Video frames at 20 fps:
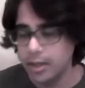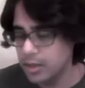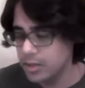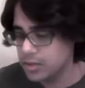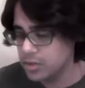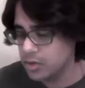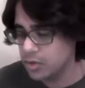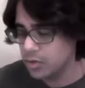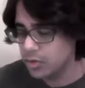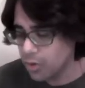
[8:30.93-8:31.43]

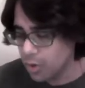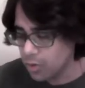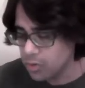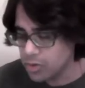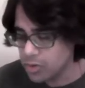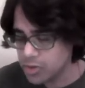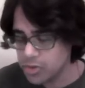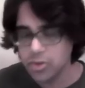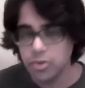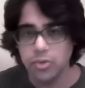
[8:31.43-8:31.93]
So
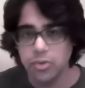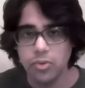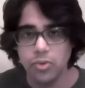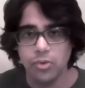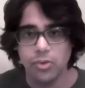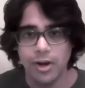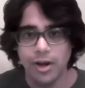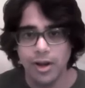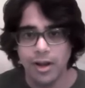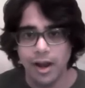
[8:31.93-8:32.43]
those
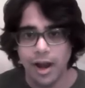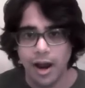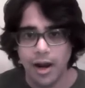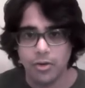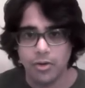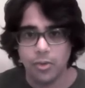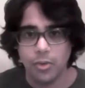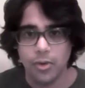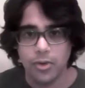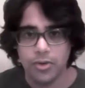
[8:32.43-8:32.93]
two are
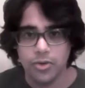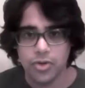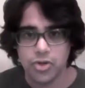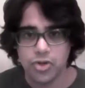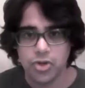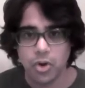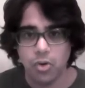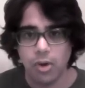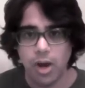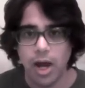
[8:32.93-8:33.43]
going to
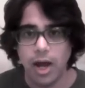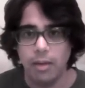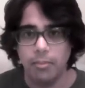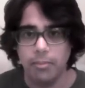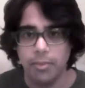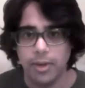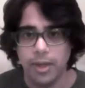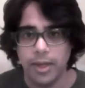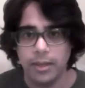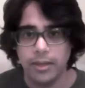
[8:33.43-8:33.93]
show up
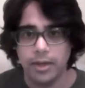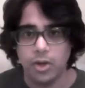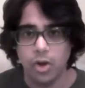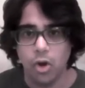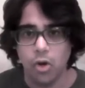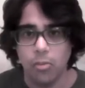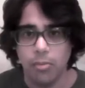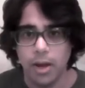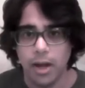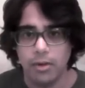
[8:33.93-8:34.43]
in the
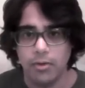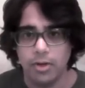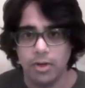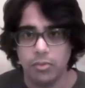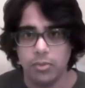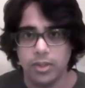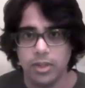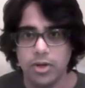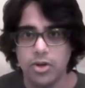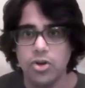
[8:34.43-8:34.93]
co-boundary
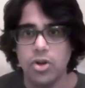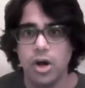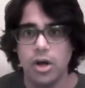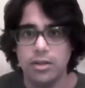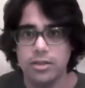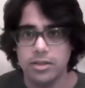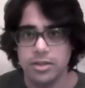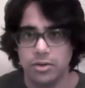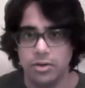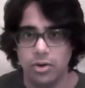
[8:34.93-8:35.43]
with a
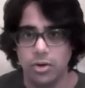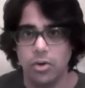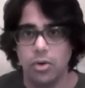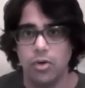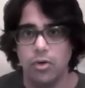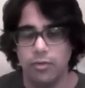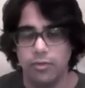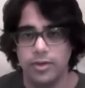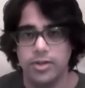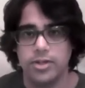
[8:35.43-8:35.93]
non-zero
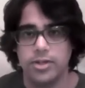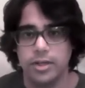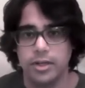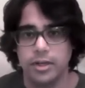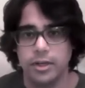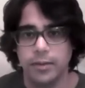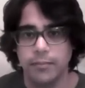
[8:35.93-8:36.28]
coefficient.